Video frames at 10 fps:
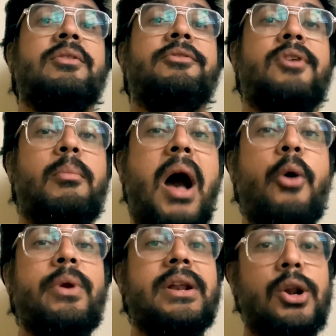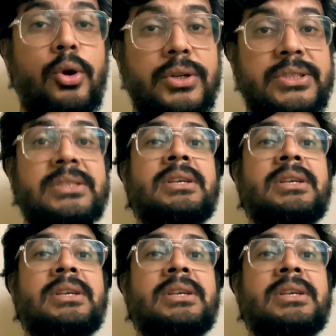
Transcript: from how it looks